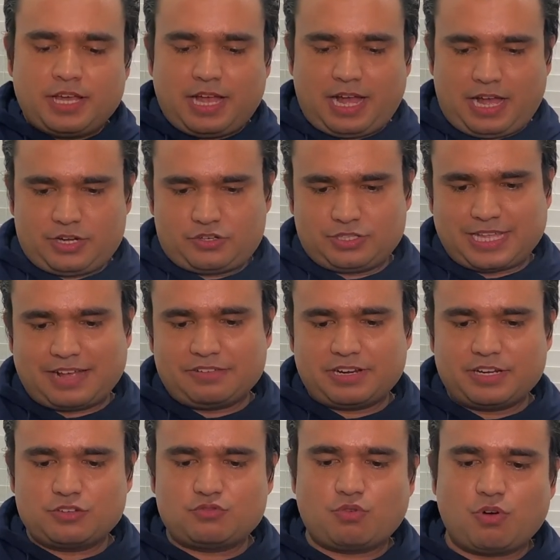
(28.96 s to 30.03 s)
uh,
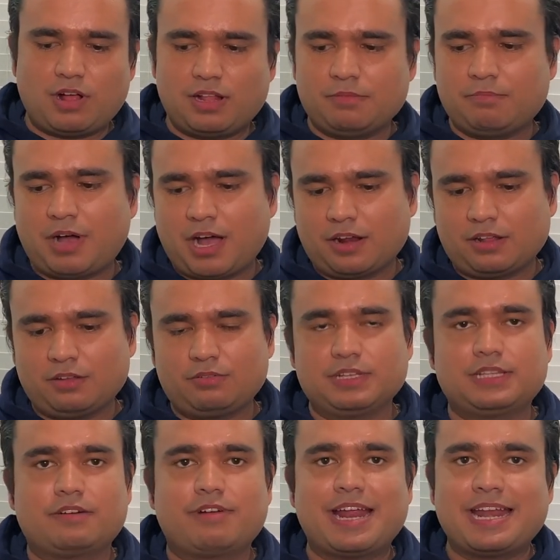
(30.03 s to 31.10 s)
2012 model
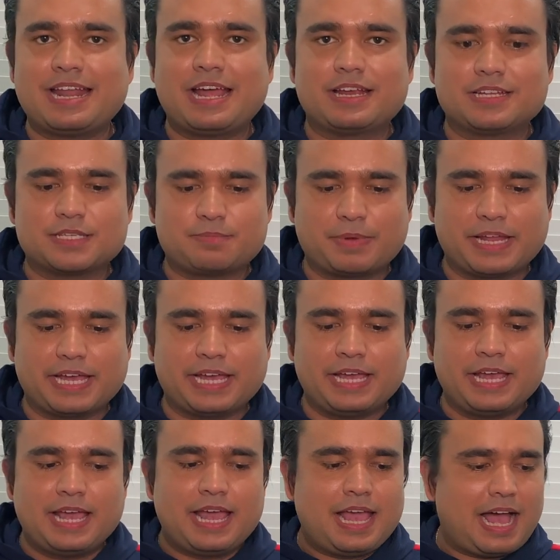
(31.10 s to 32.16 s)
with the Retina display.
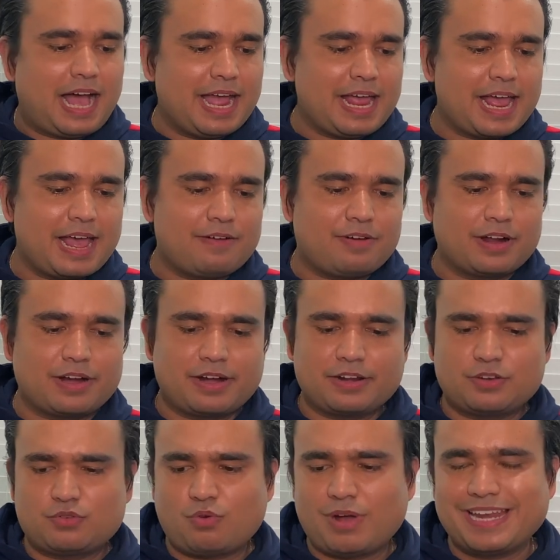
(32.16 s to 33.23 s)
I have
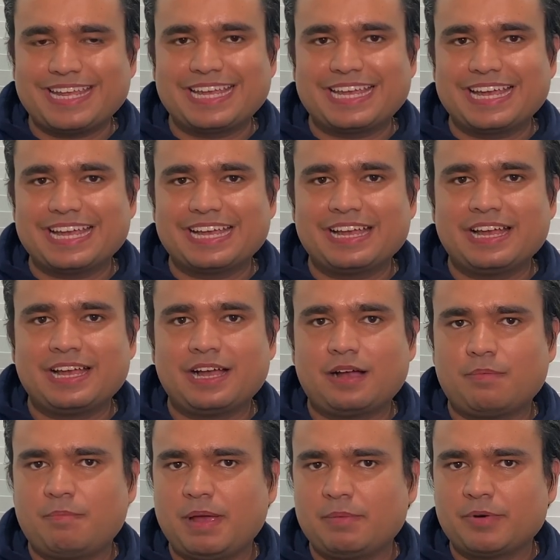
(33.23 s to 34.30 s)
120 gig
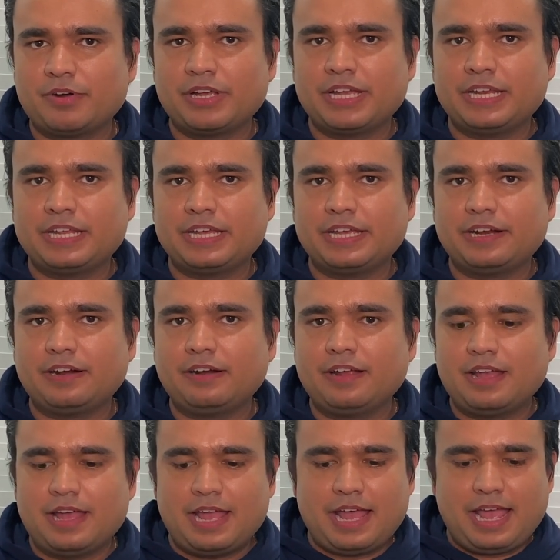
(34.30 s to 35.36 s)
of memory in here
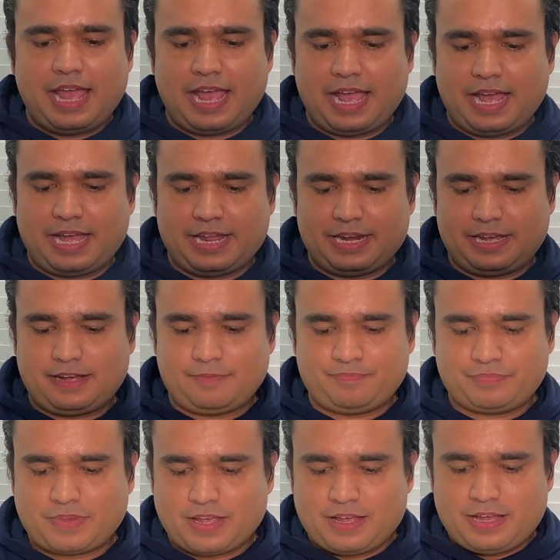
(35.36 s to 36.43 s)
and um,
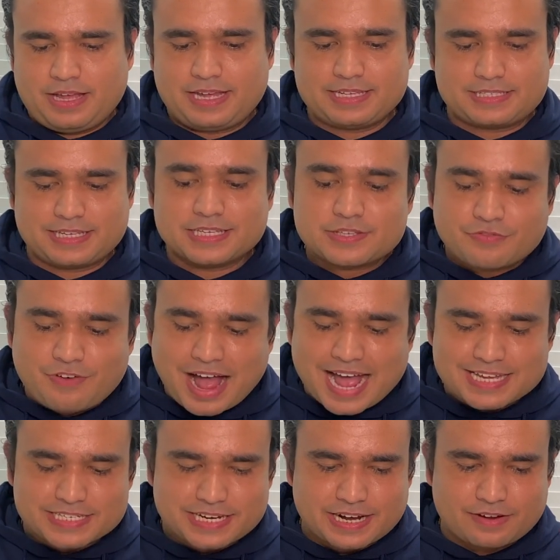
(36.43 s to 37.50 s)
it's, it's
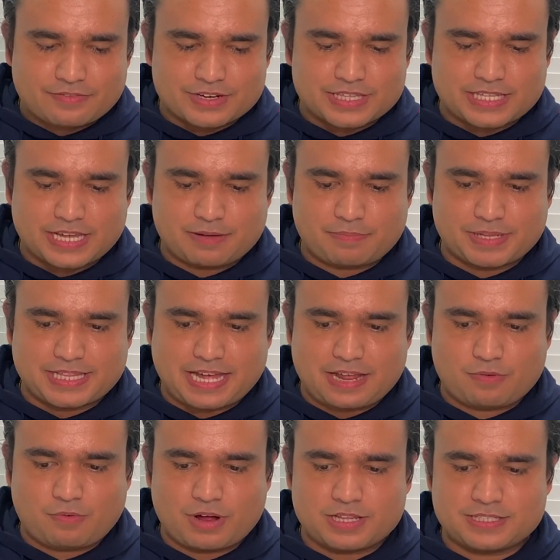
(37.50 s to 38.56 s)
fast and everything, but
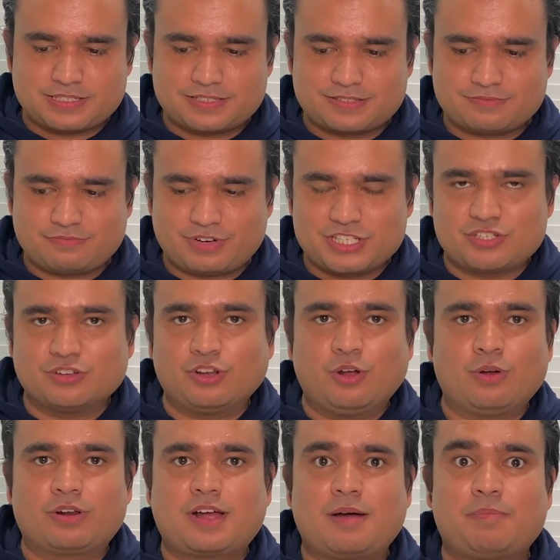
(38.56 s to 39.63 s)
then once once you
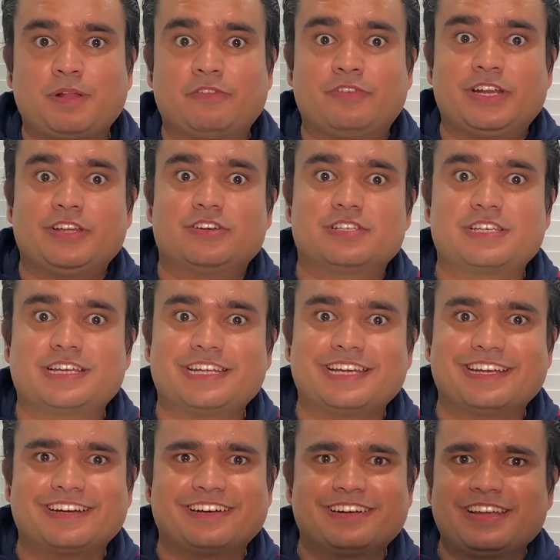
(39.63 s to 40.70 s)
load a couple videos in
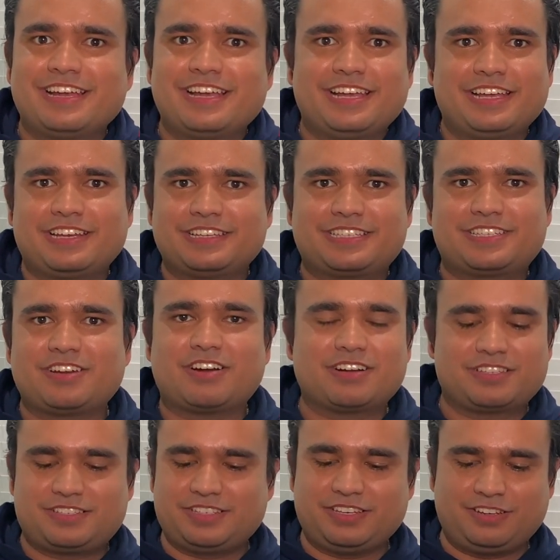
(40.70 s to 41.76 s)
here, it
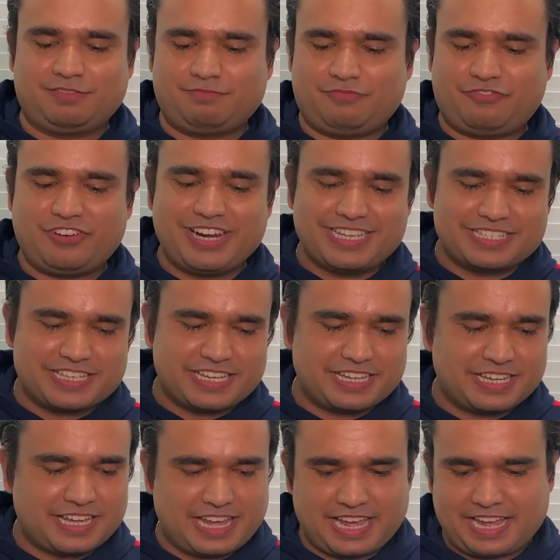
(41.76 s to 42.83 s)
starts, you know,
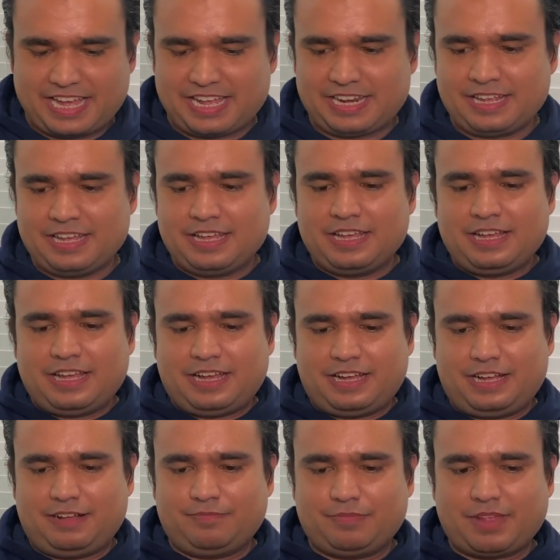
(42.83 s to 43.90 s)
freezing and
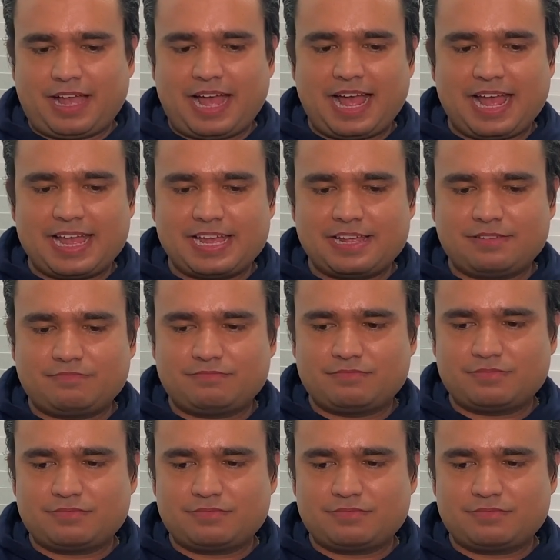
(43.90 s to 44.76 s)
um, I